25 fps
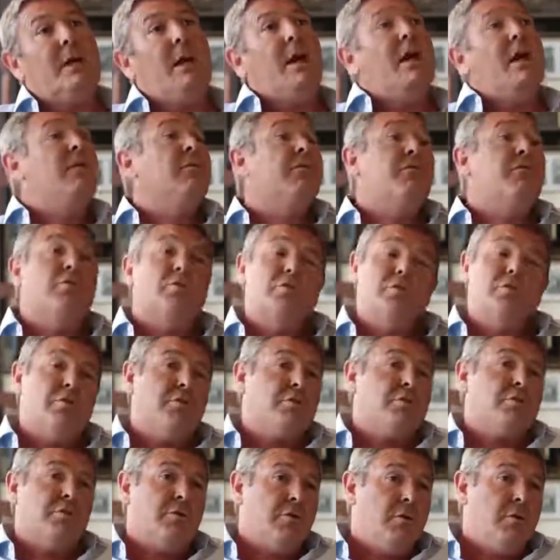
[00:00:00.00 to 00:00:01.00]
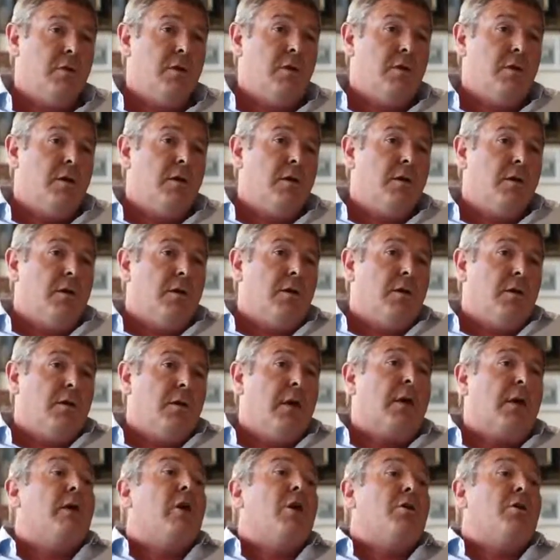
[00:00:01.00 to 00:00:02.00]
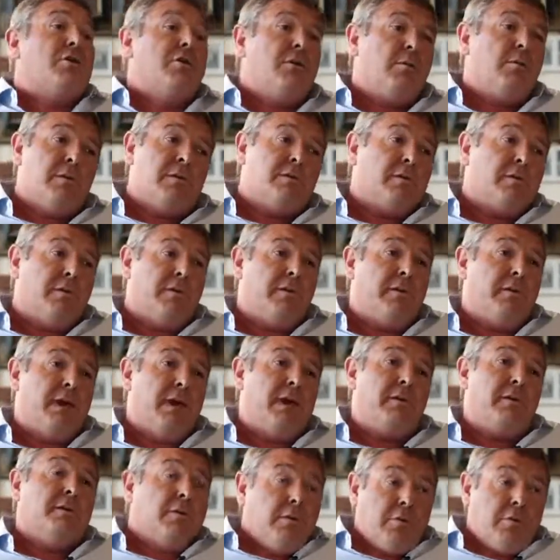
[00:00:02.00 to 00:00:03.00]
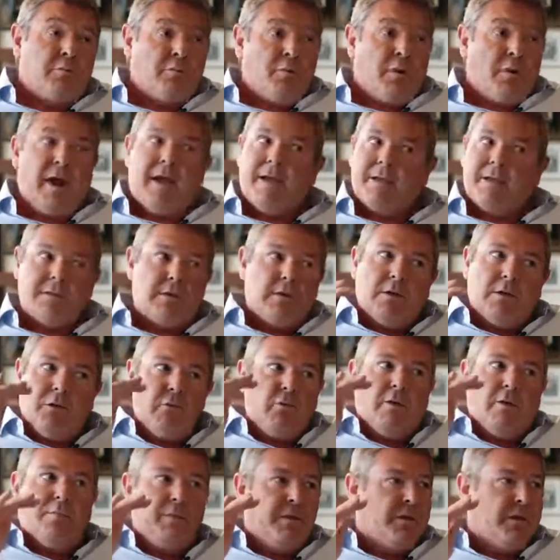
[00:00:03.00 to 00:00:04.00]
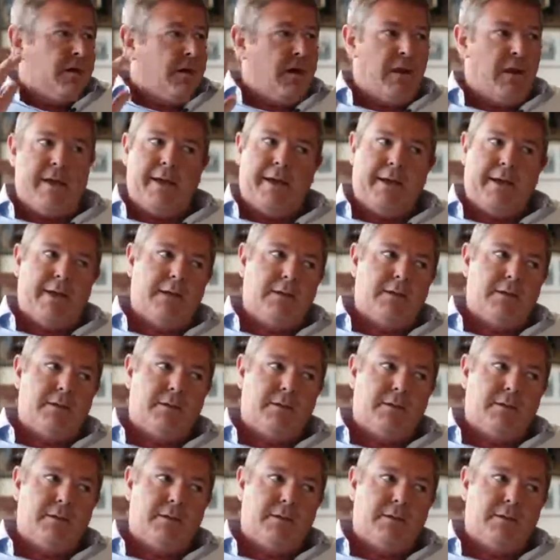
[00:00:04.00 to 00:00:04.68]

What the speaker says: and of course also a consequence of that, the price will be high,